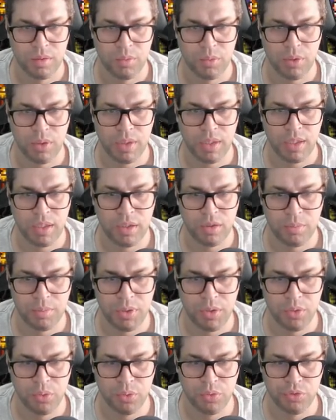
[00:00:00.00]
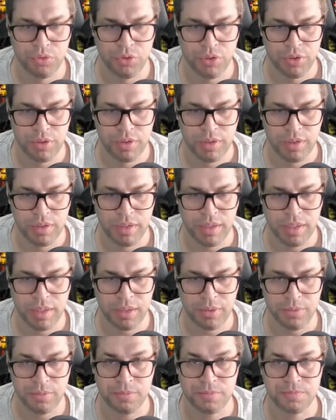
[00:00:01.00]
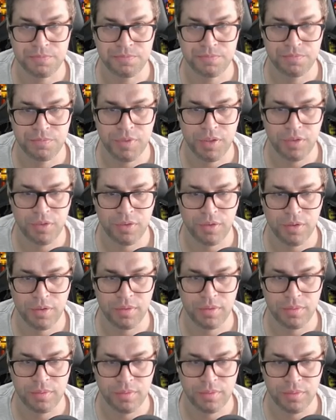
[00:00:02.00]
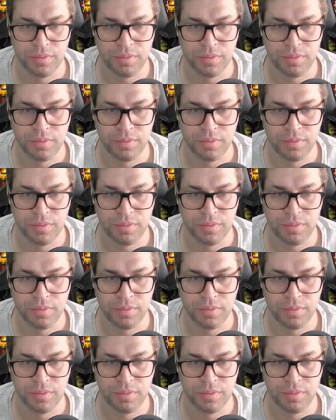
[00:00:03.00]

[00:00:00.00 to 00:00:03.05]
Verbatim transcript: It will all be over now, this turn.